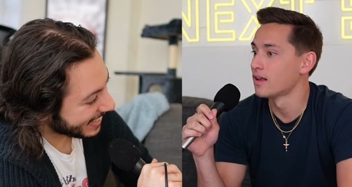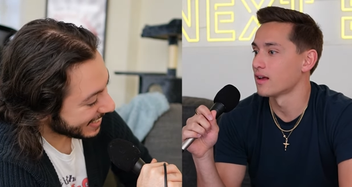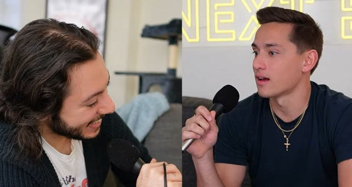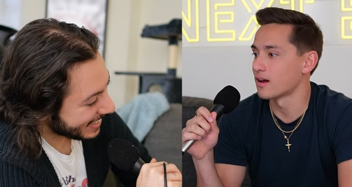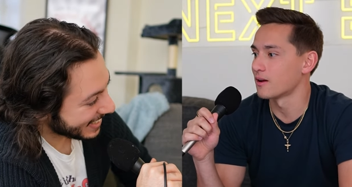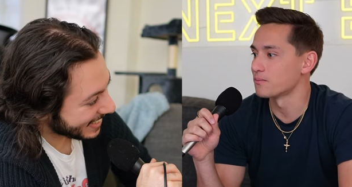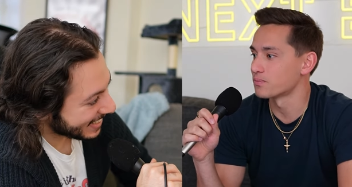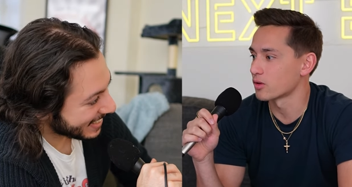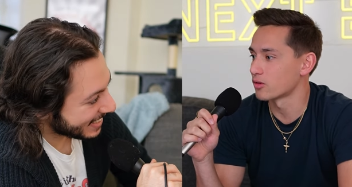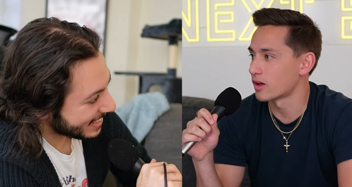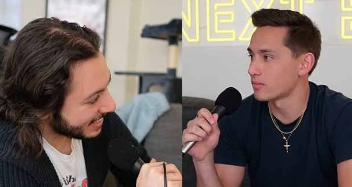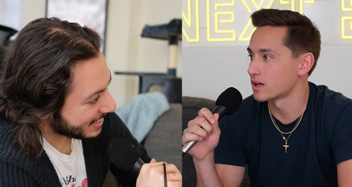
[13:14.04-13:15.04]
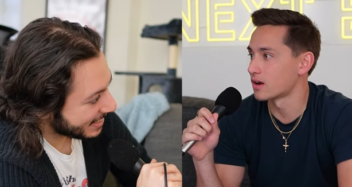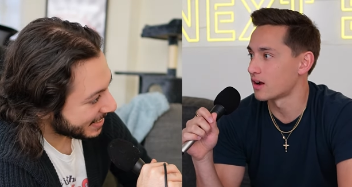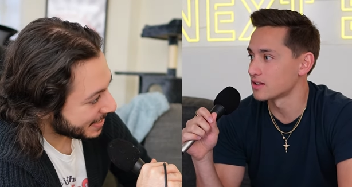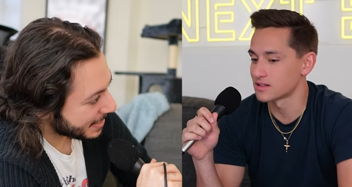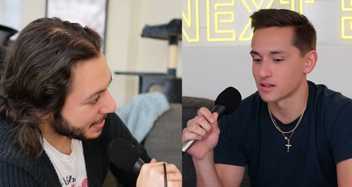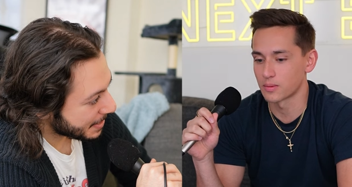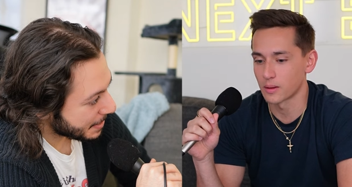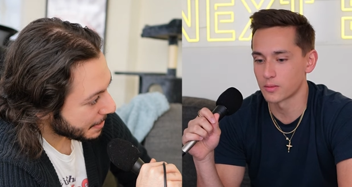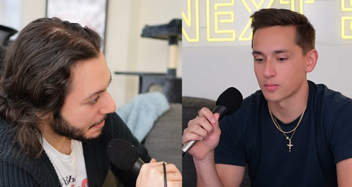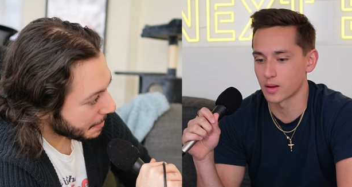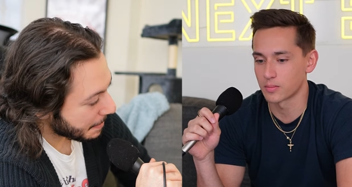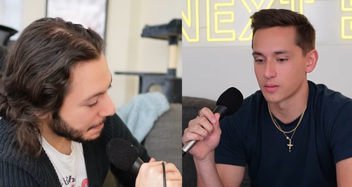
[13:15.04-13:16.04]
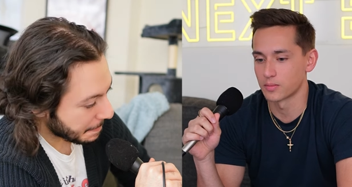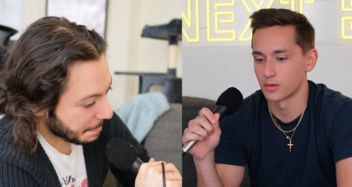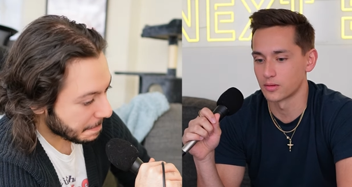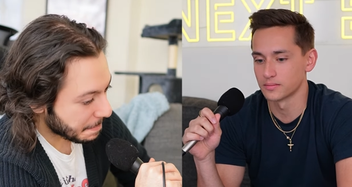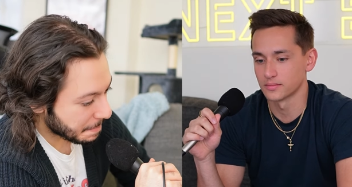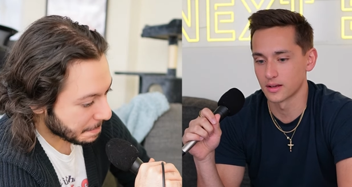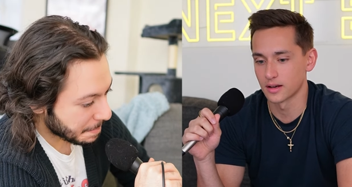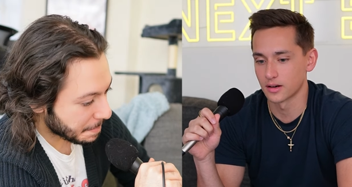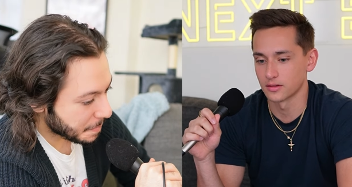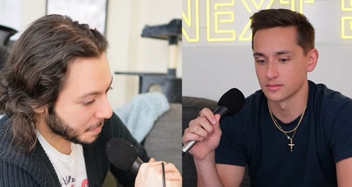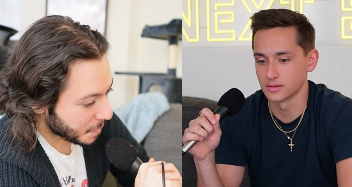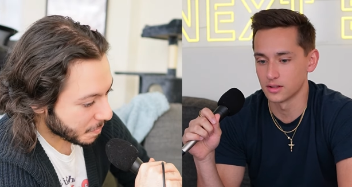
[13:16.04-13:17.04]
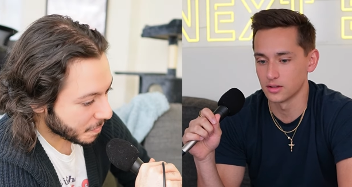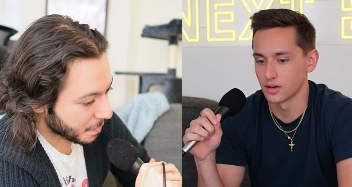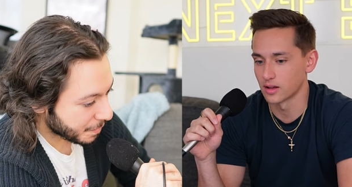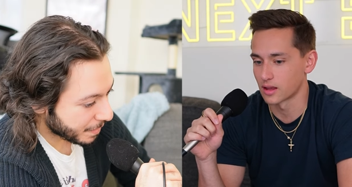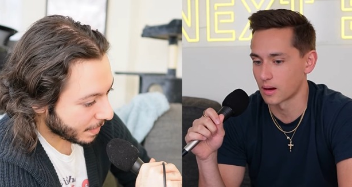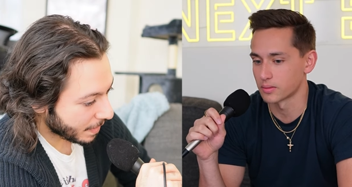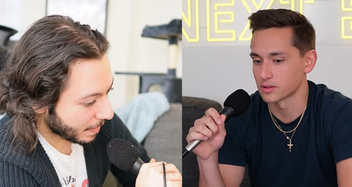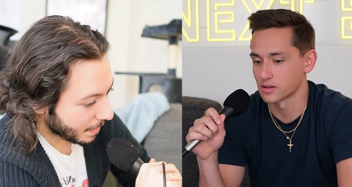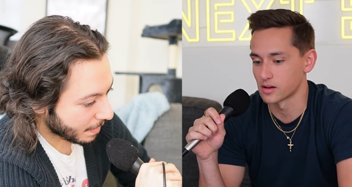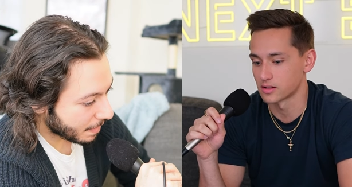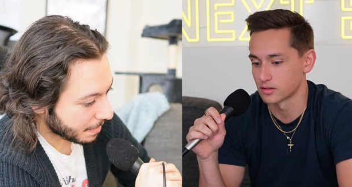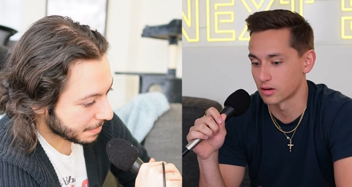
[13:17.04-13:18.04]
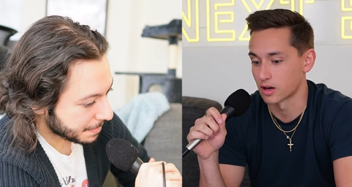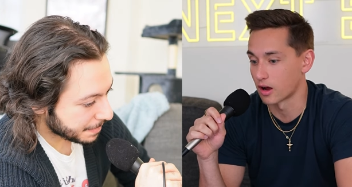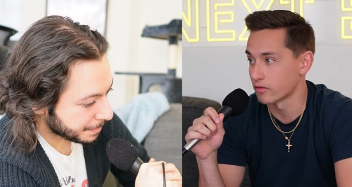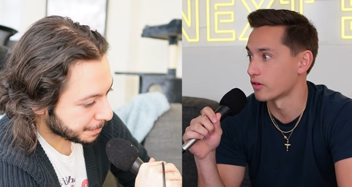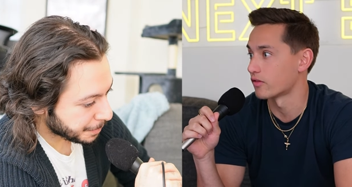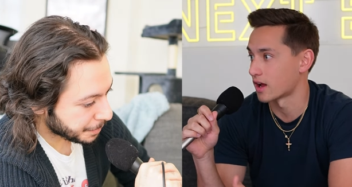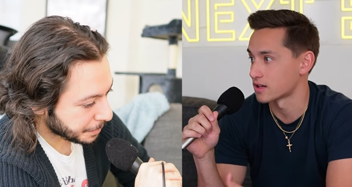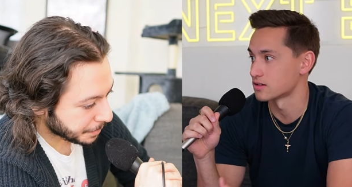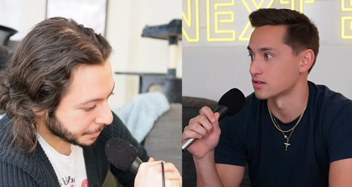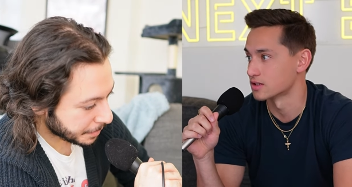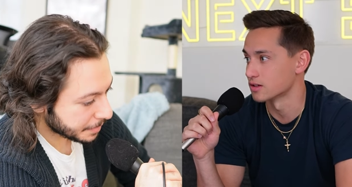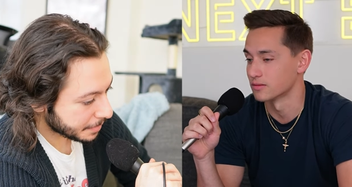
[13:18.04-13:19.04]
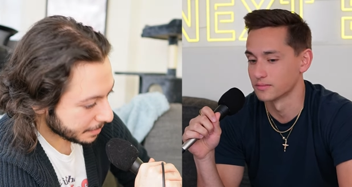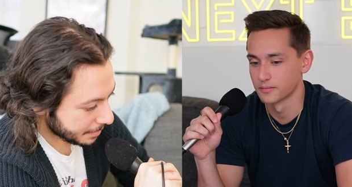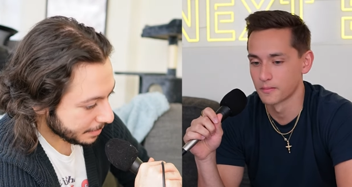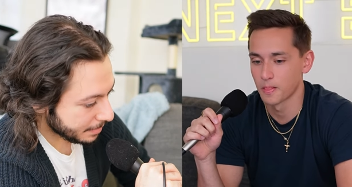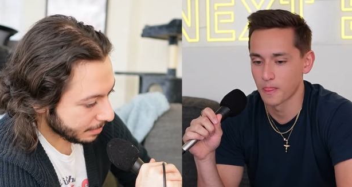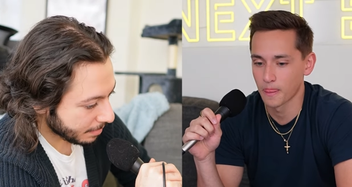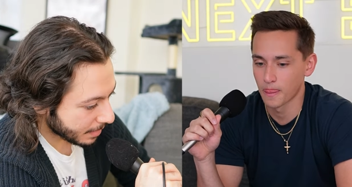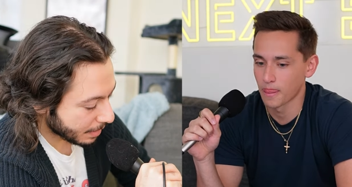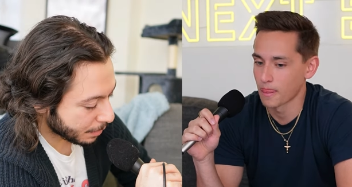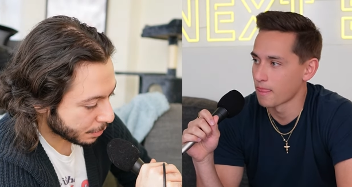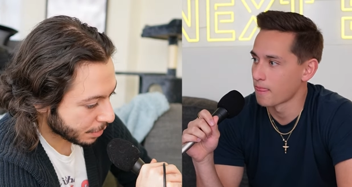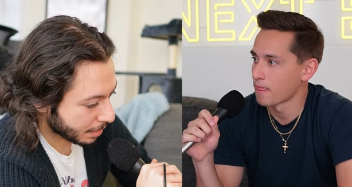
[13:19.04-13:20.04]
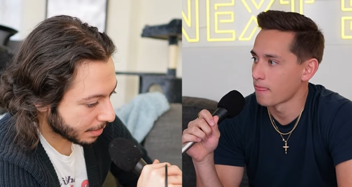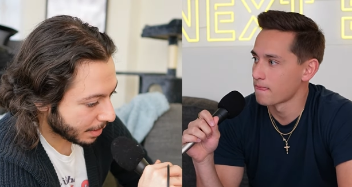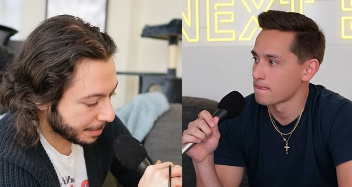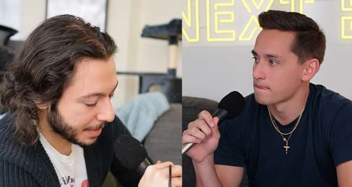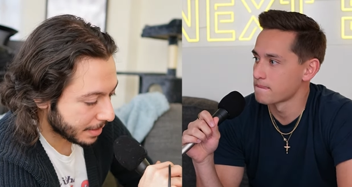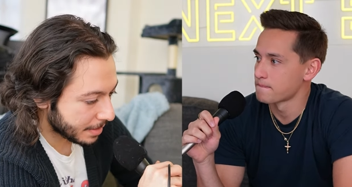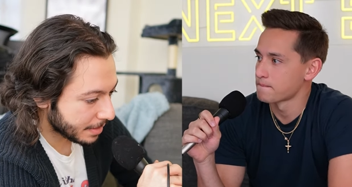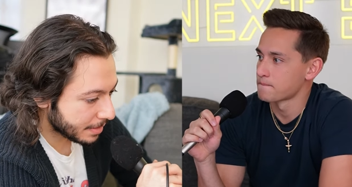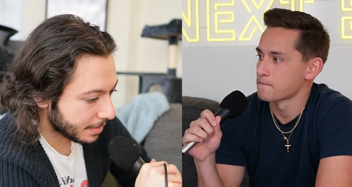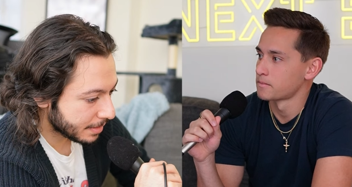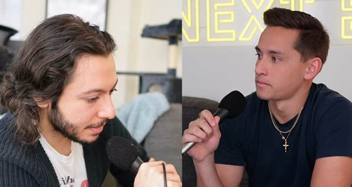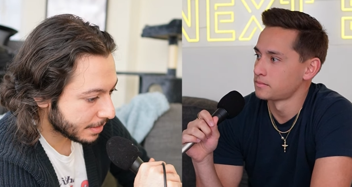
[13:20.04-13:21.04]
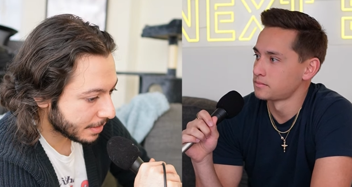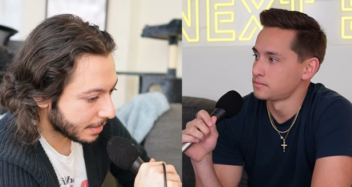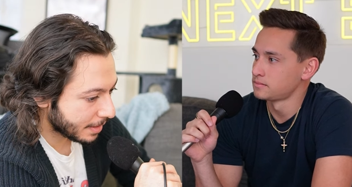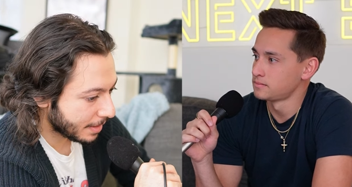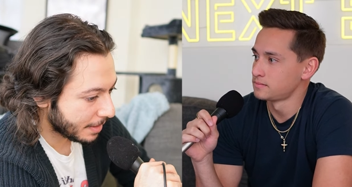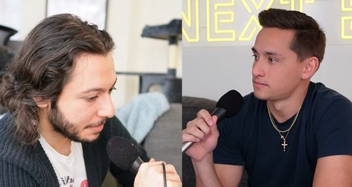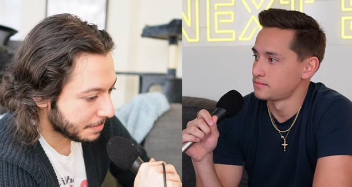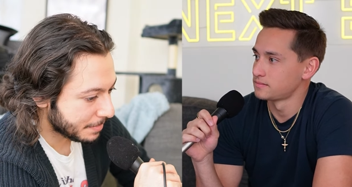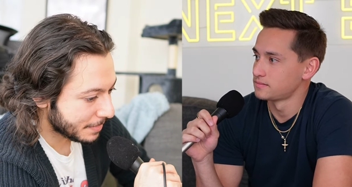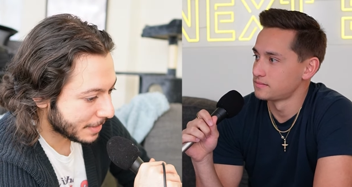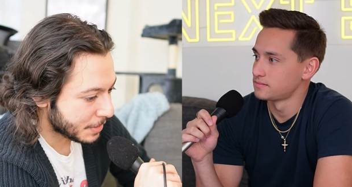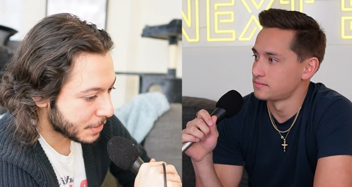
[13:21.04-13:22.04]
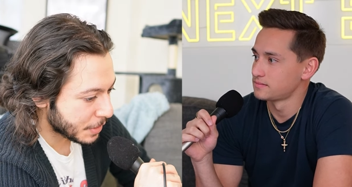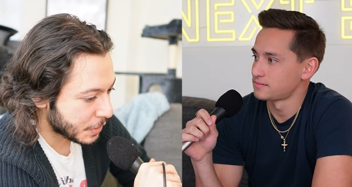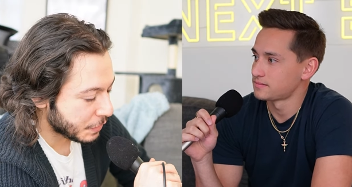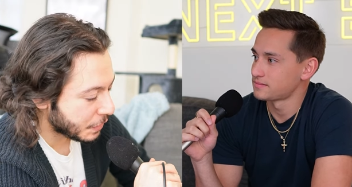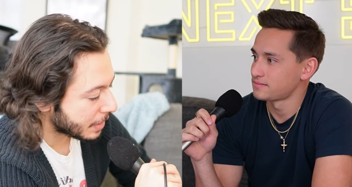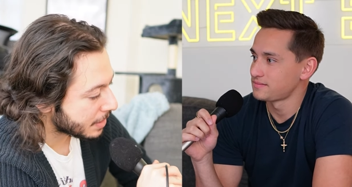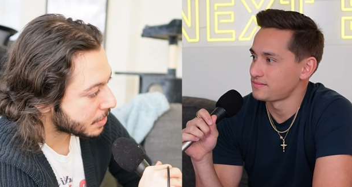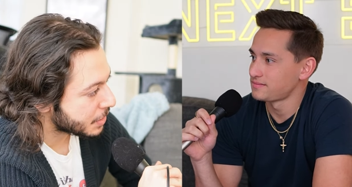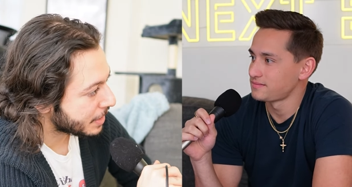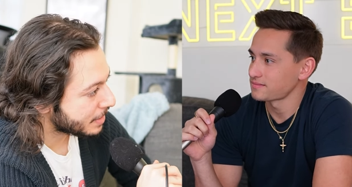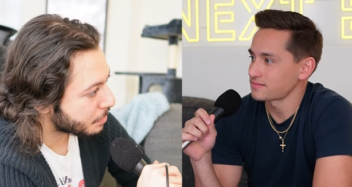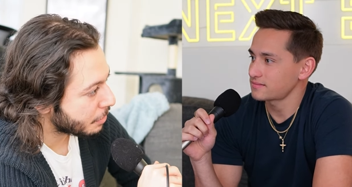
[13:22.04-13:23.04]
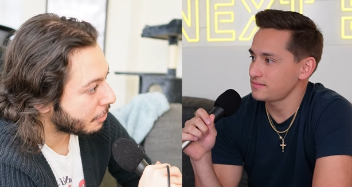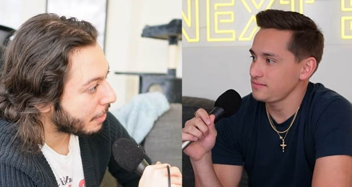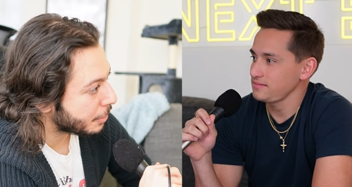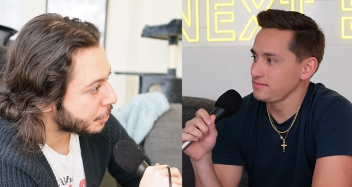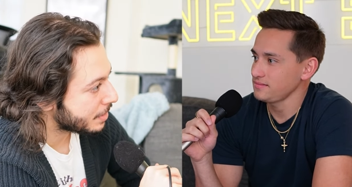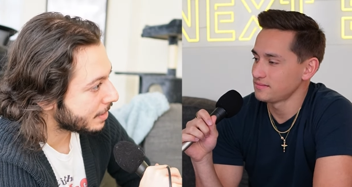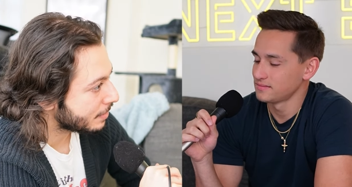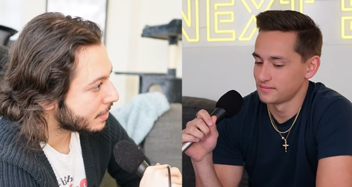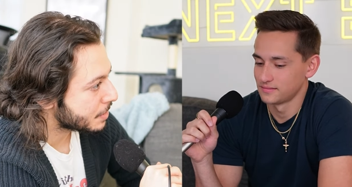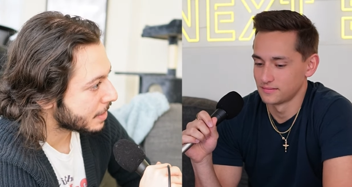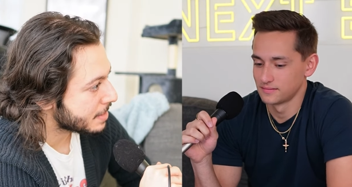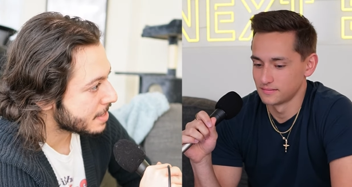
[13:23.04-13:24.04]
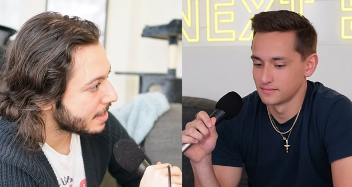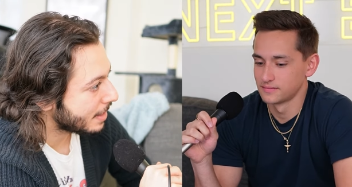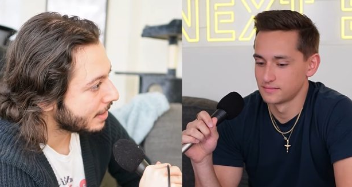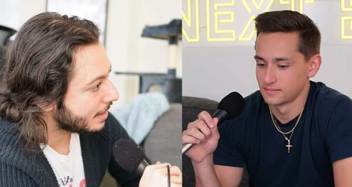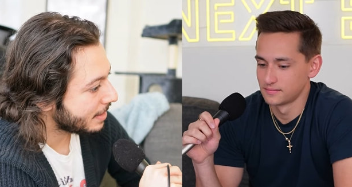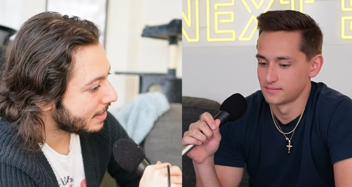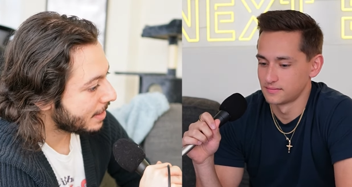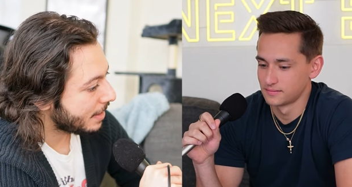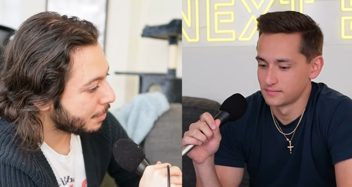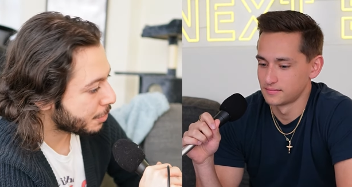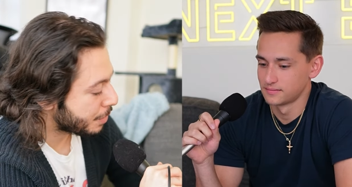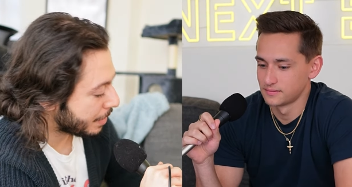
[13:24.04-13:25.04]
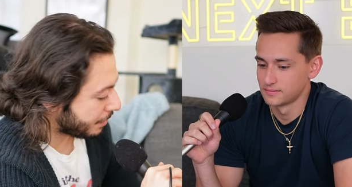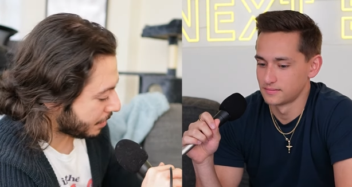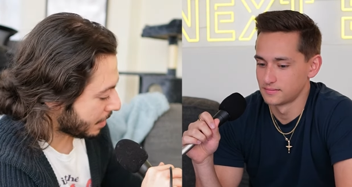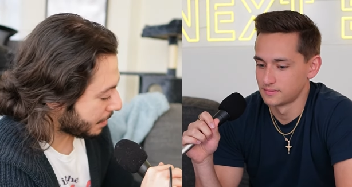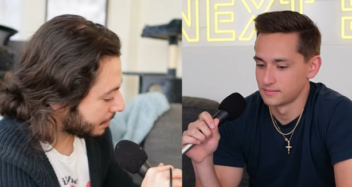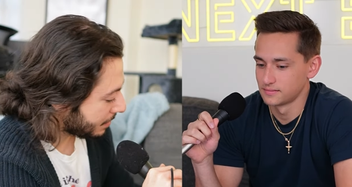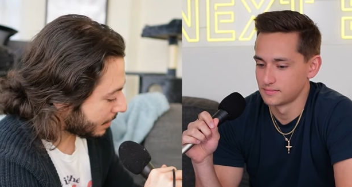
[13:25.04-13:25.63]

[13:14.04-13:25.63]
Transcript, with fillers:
Speaker 1: yeah. Um, without being constantly peppered by people, you know, you get the opportunity to recover faster too. For
Speaker 2: sure. I mean, um, it's it's funny seeing the progression of this idea, which went from